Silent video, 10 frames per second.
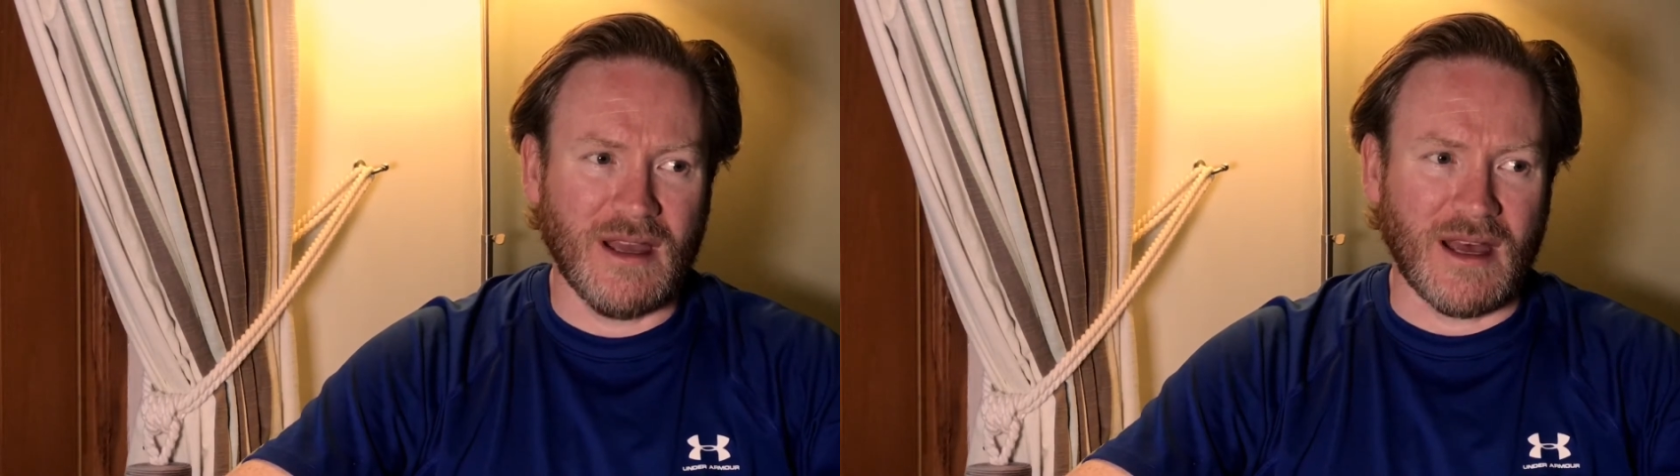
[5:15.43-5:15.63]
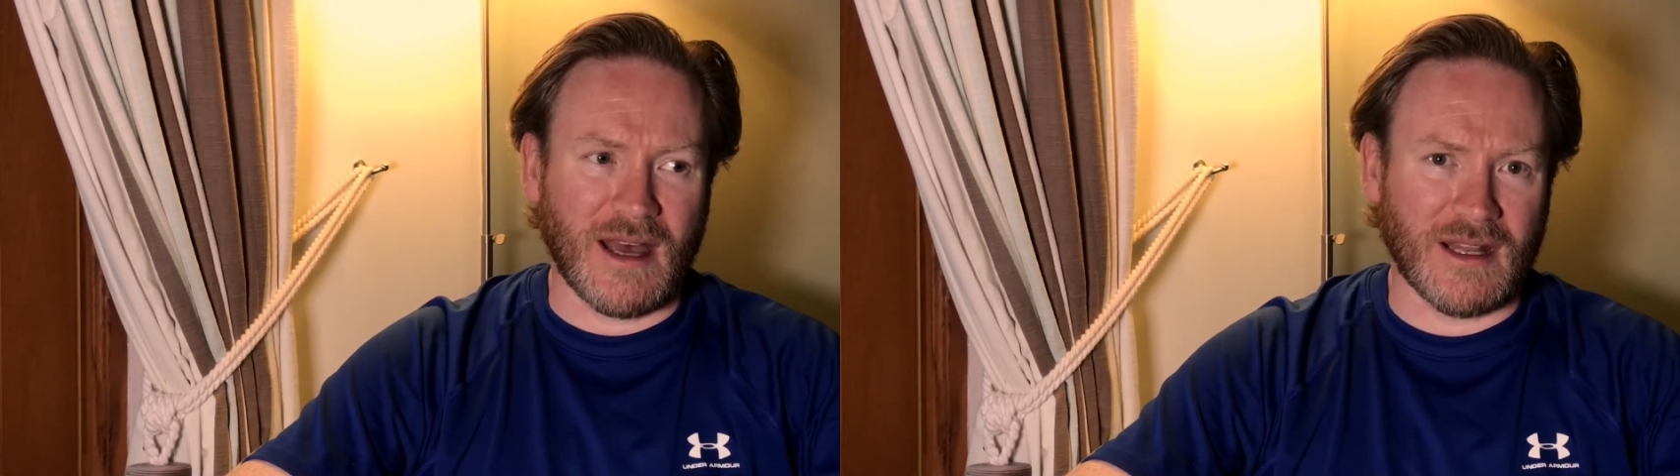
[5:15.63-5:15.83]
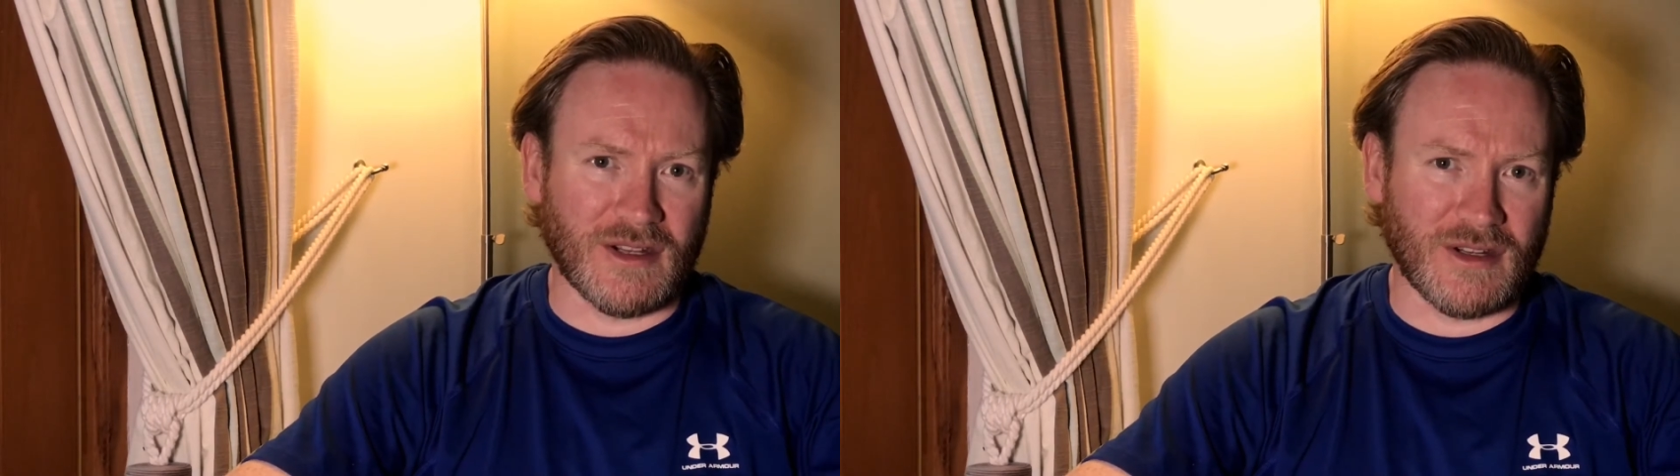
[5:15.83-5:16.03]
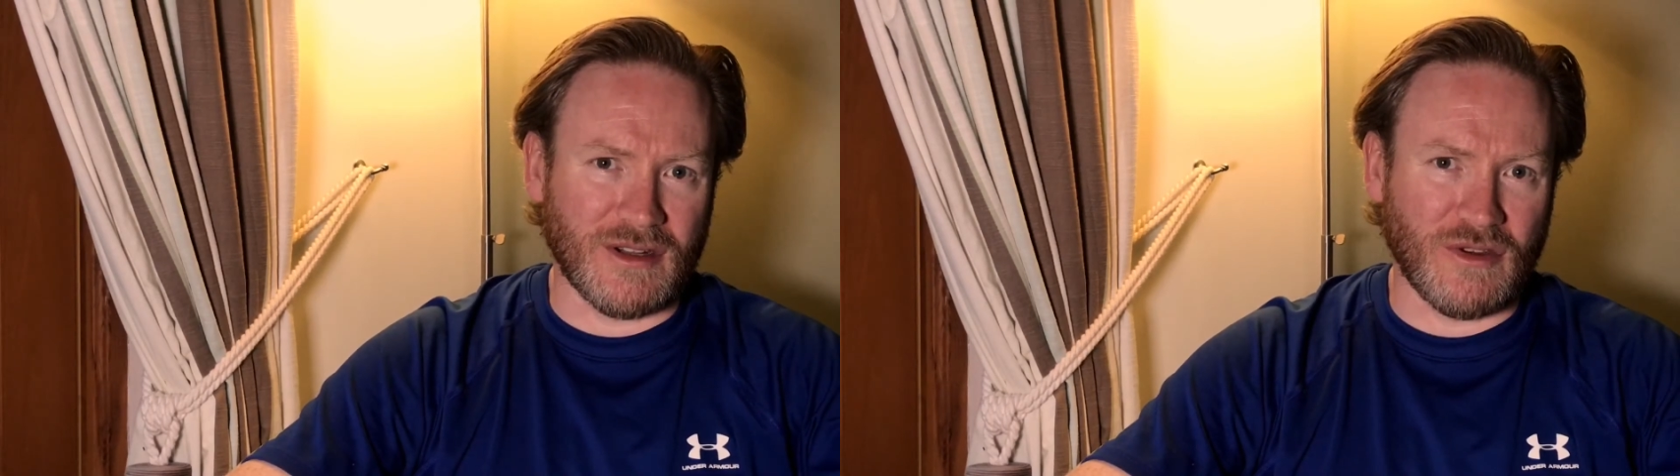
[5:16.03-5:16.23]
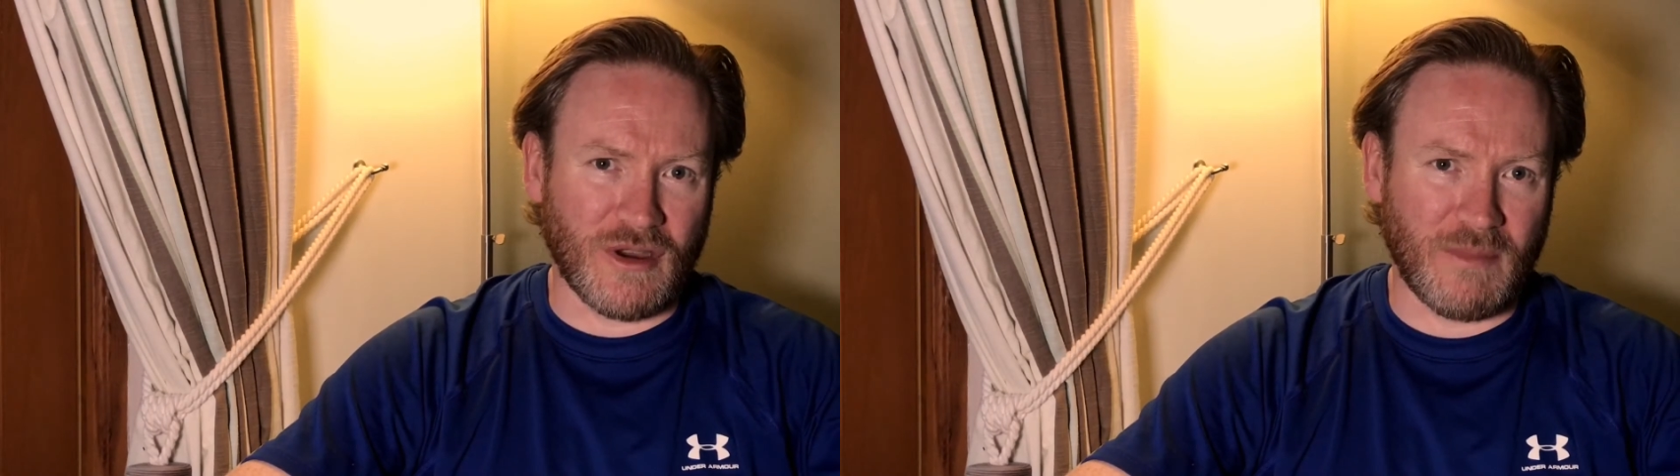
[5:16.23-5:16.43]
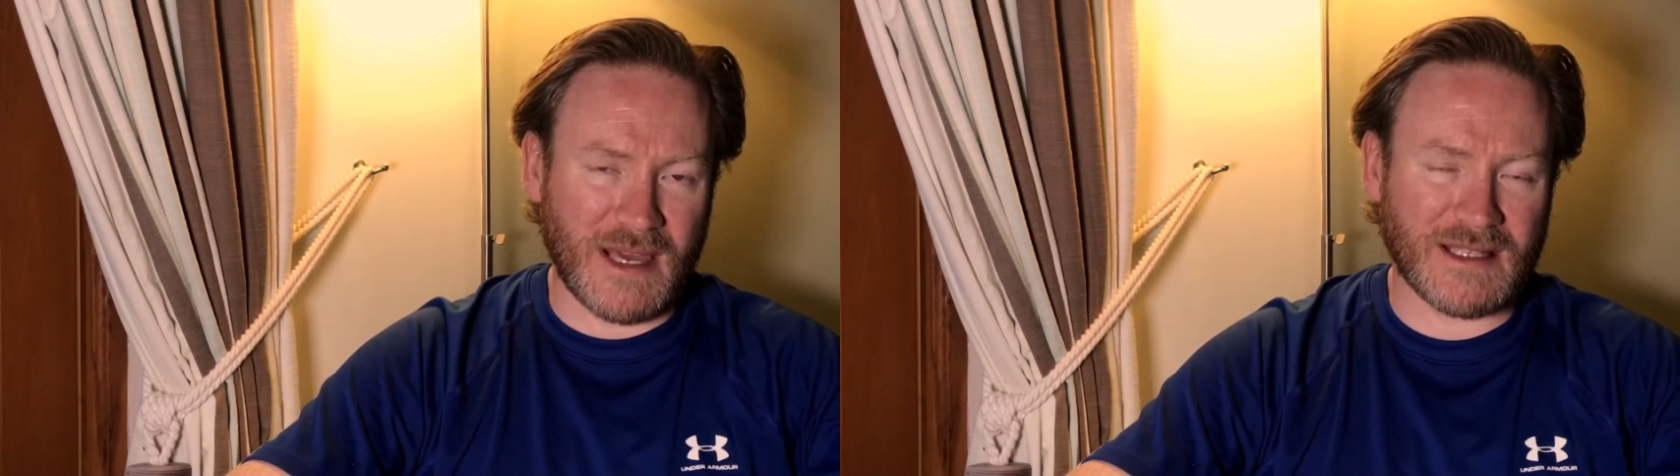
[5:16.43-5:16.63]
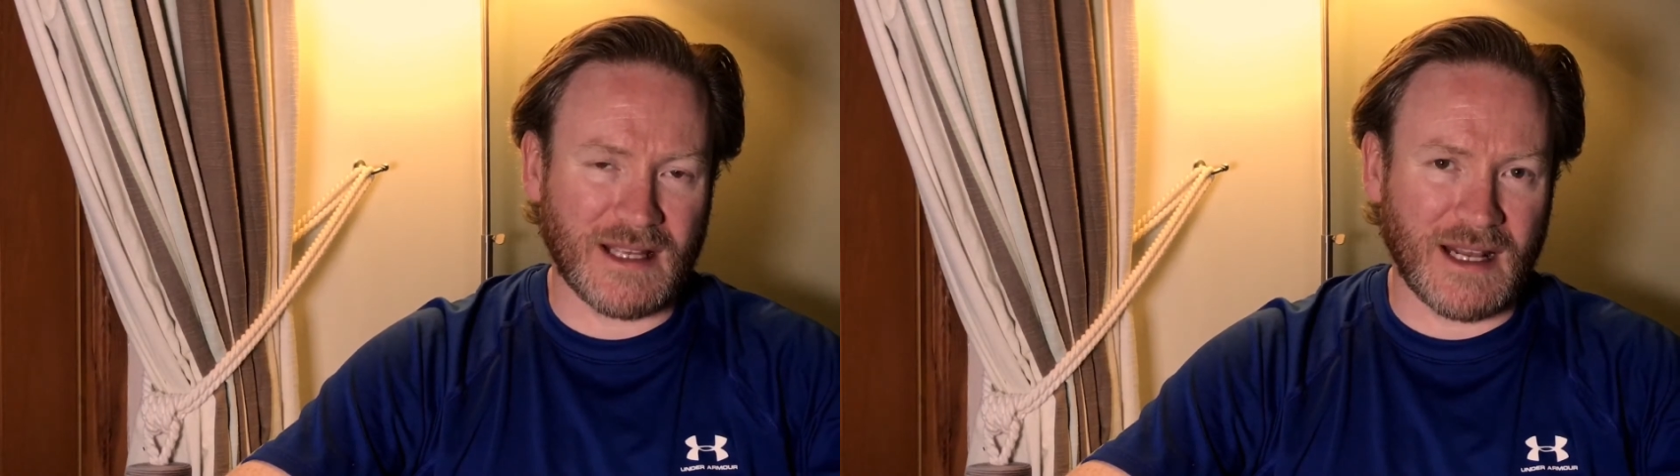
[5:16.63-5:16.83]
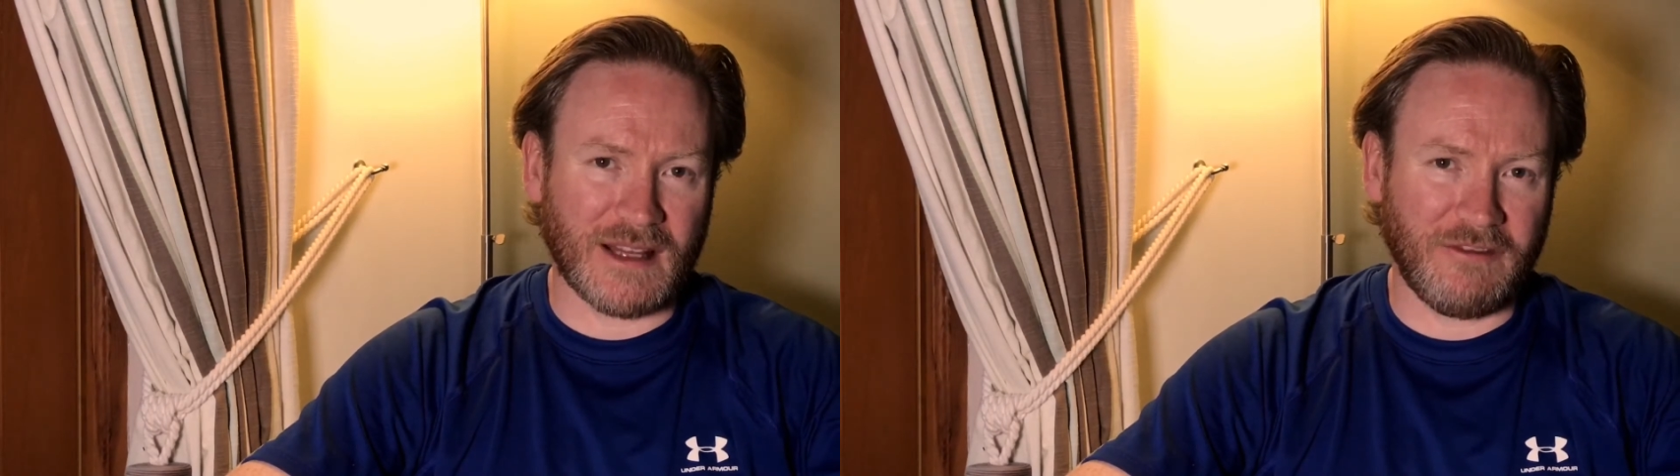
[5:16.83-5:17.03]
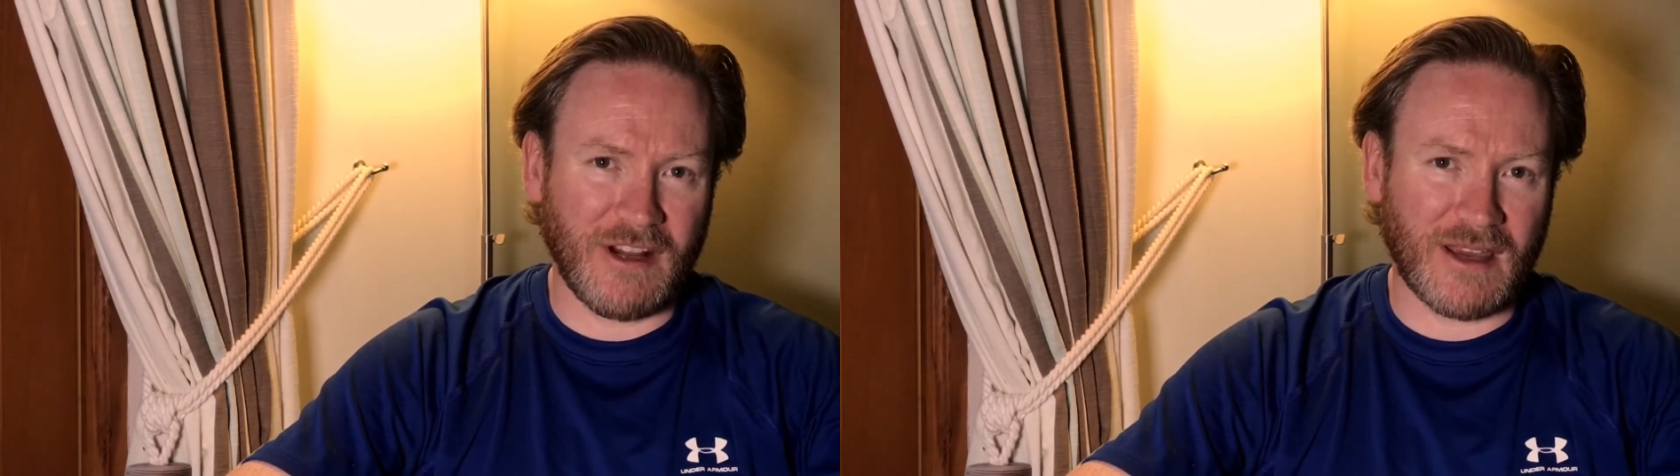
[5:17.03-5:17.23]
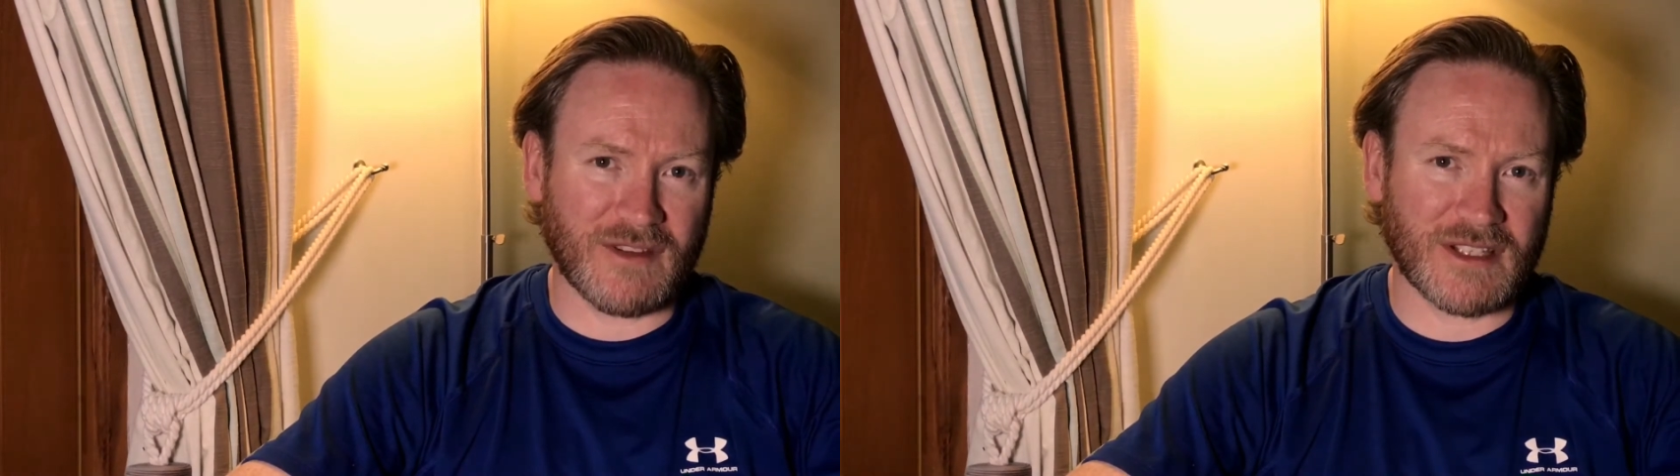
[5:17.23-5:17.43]
and you can basically, at the
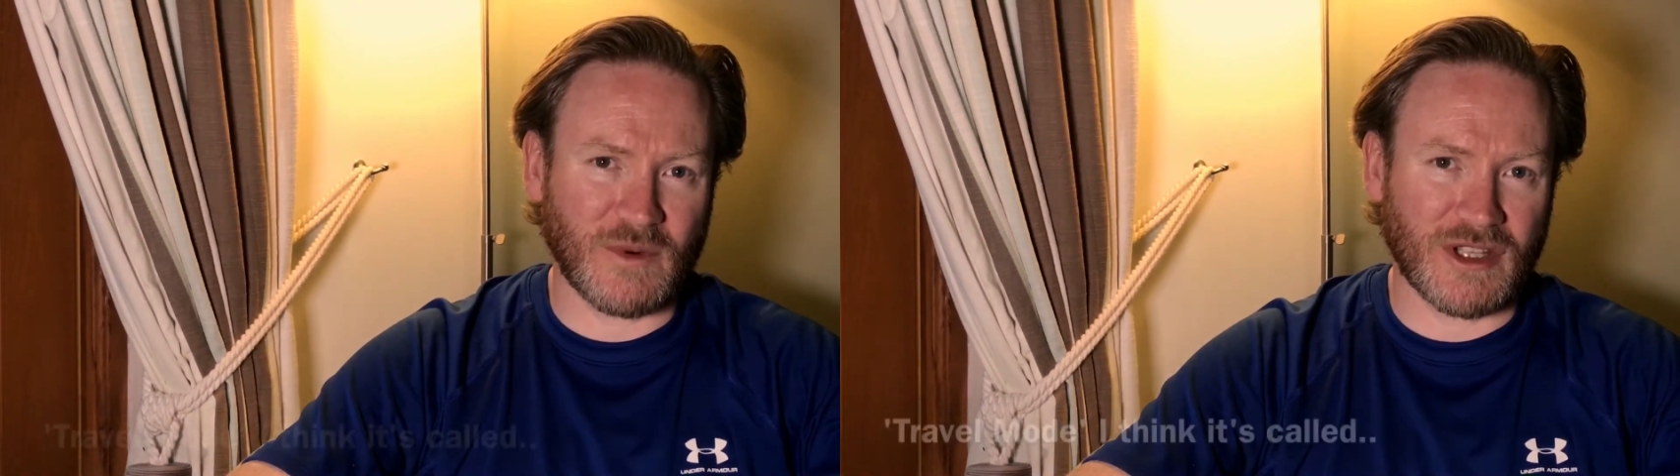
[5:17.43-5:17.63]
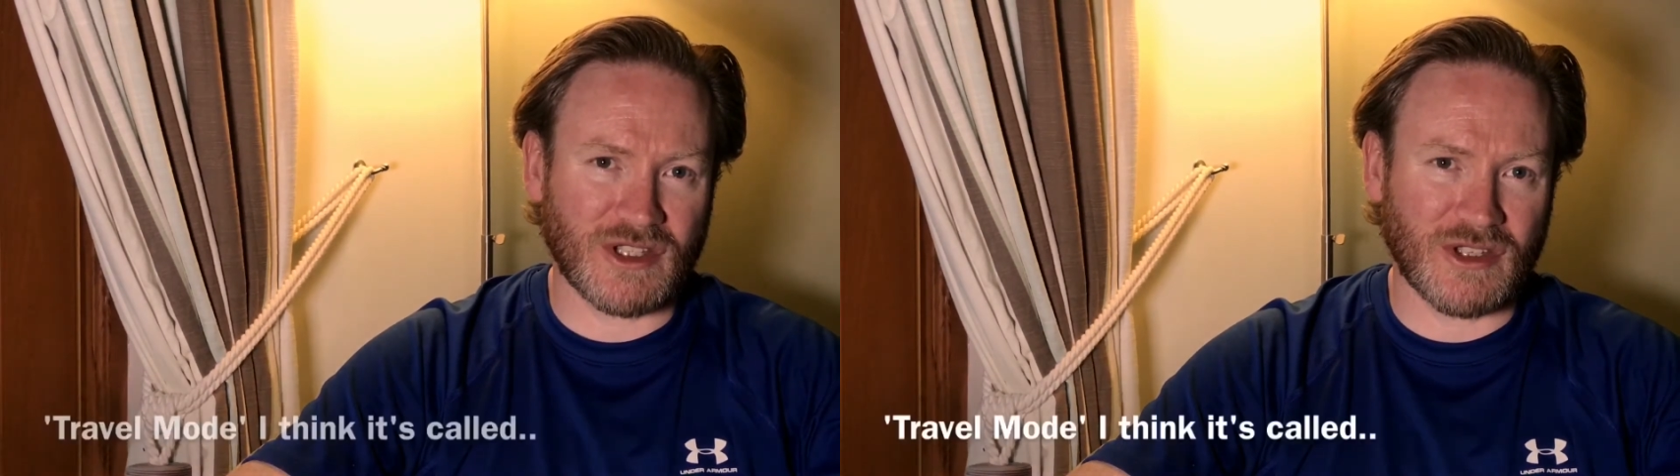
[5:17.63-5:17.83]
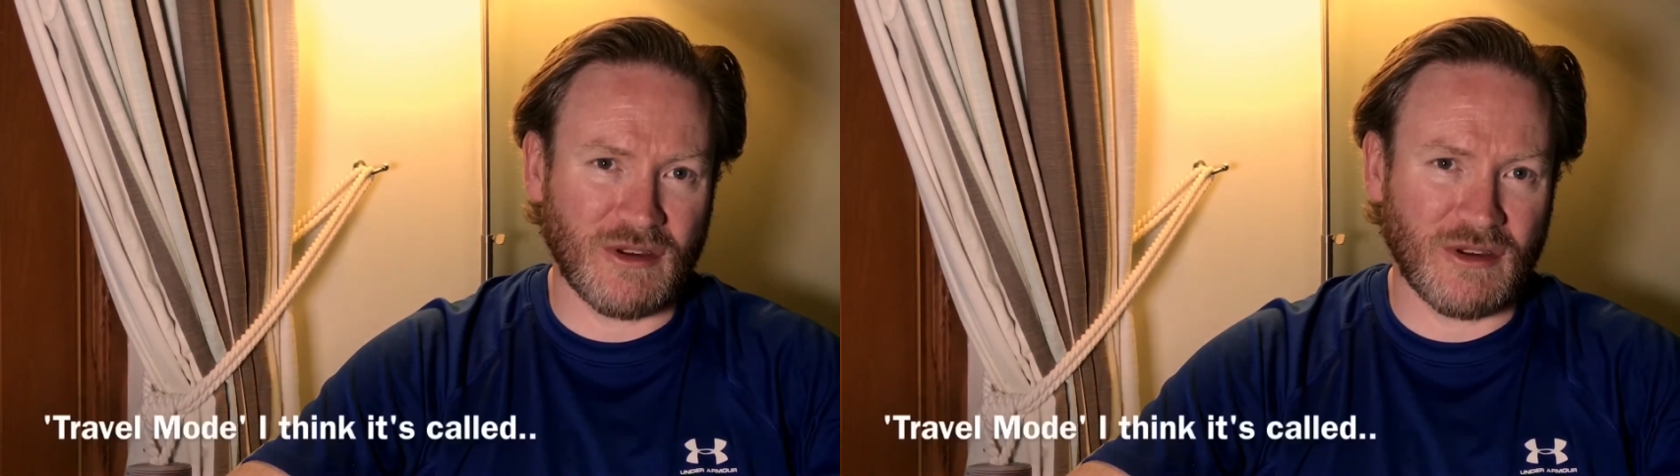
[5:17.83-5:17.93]
flick of a switch,